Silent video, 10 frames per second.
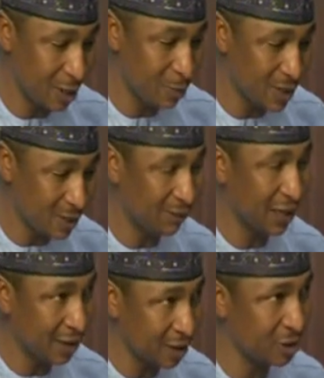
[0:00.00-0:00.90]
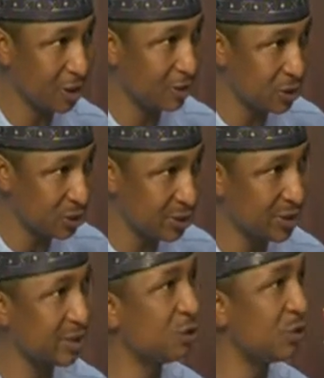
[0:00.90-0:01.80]
with financial
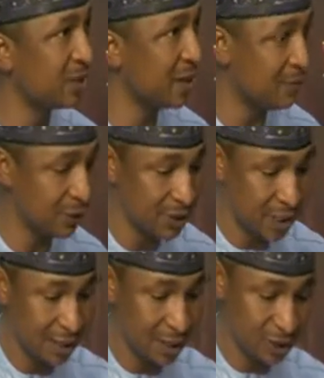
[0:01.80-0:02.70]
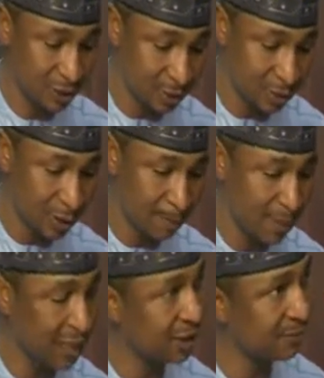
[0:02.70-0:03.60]
resources in good time because mm. election
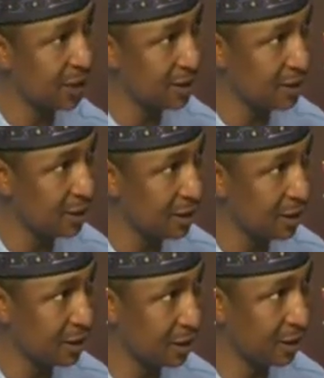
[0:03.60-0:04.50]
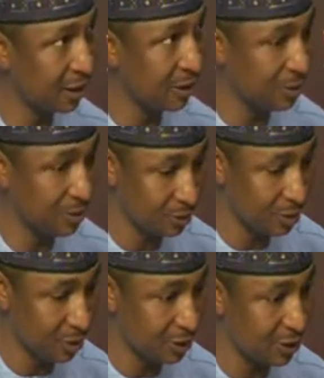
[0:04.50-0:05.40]
management, uh, you know,
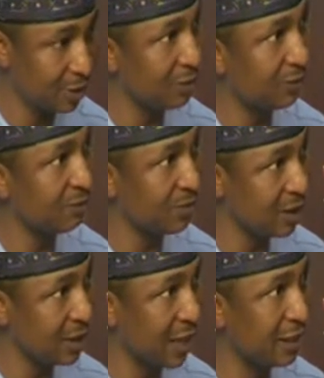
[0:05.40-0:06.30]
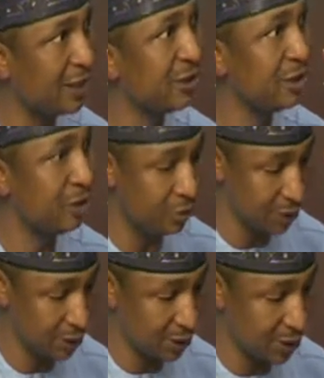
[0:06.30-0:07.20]
cost a lot of money and need,
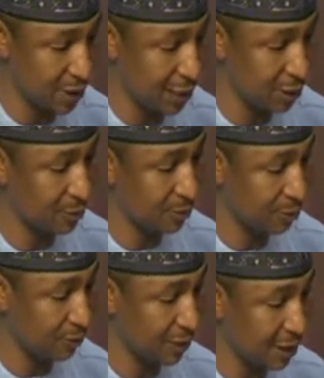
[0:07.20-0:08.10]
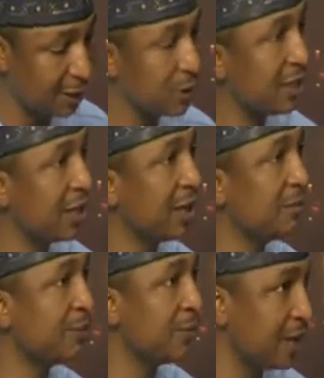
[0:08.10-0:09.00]
resources has to be provided so they can
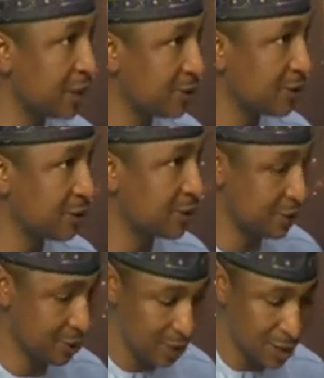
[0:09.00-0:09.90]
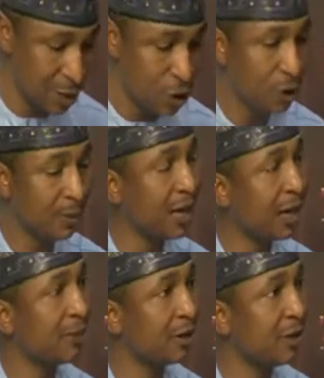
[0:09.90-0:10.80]
mobilize resources because mm -hmm. human
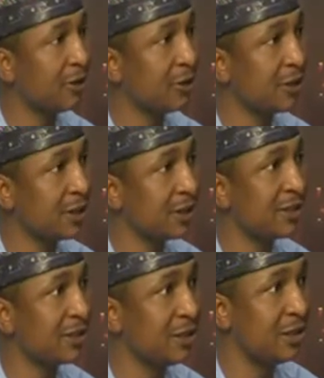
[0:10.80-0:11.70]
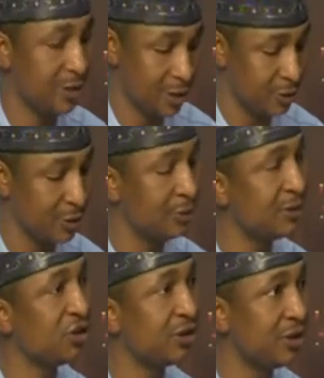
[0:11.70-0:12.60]
capital resources is needed. There's going to
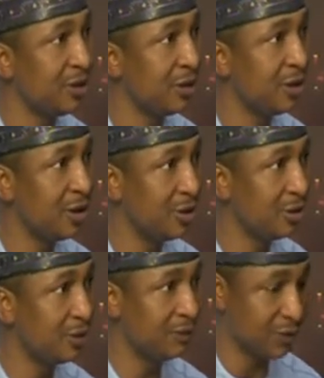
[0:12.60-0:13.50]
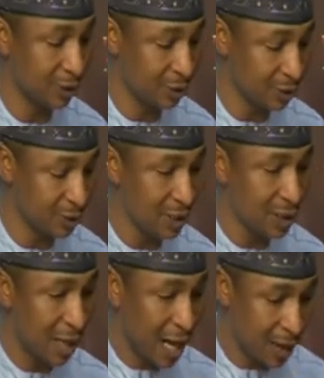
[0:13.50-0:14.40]
be training, you know, various
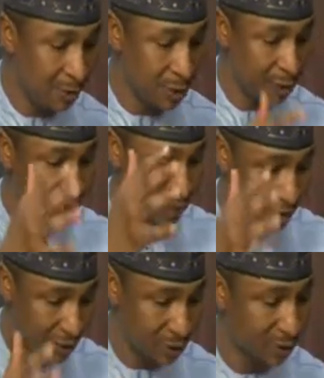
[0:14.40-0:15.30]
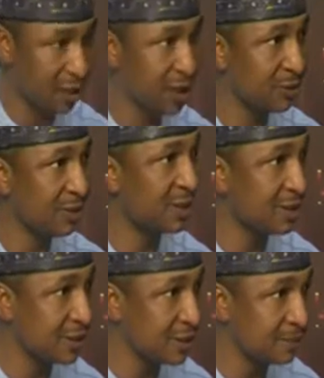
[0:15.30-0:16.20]
arm of the election management
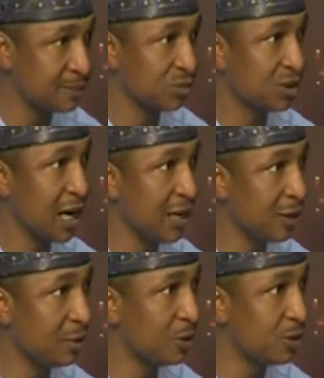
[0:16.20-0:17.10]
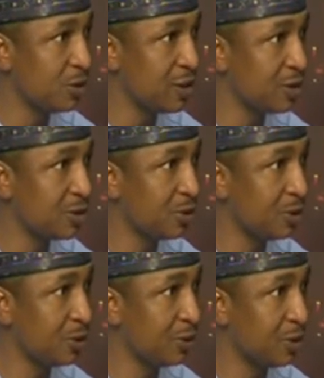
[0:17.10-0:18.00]
system. INEC also needs to
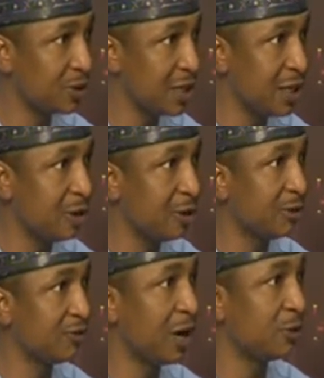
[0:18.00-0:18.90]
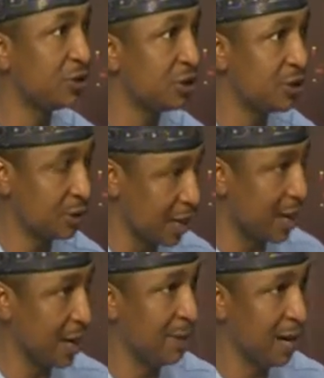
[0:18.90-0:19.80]
conduct a lot of outreaches.
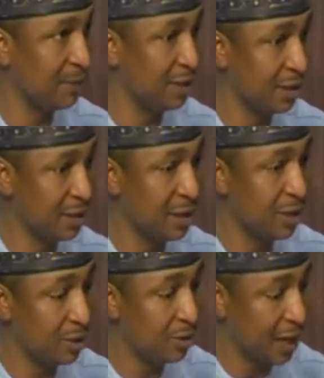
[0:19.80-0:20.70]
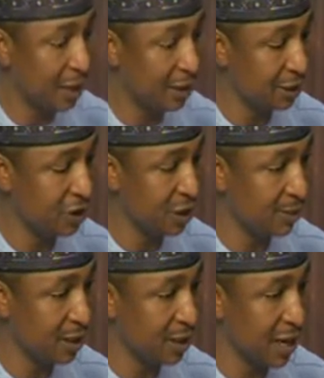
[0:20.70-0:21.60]
I, am happy that, you know, INEC
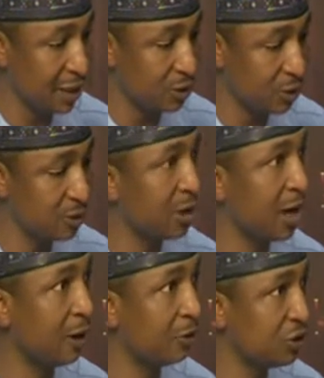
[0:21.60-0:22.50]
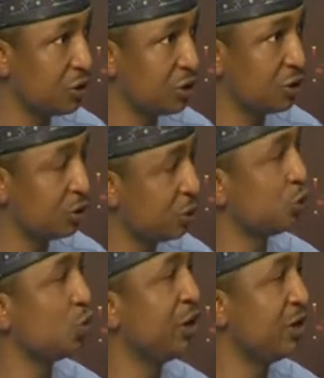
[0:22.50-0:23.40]
chairman had done outreach, you know,
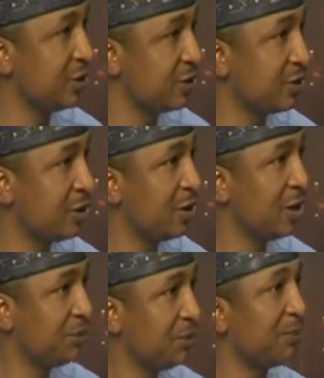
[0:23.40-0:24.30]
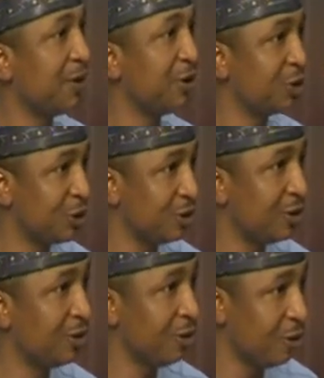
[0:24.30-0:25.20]
to Ekiti in preparation
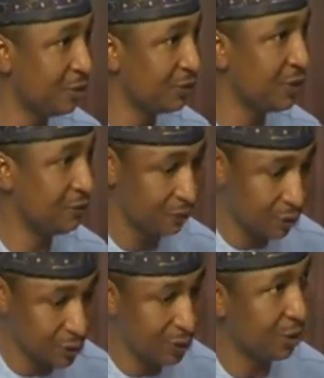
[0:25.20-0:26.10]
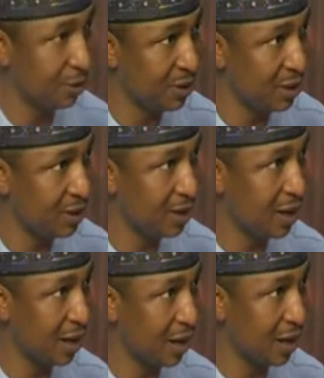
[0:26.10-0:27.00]
of the forthcoming
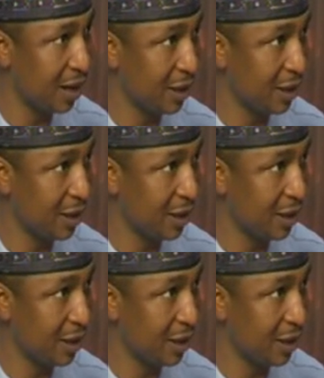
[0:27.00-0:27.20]
uh,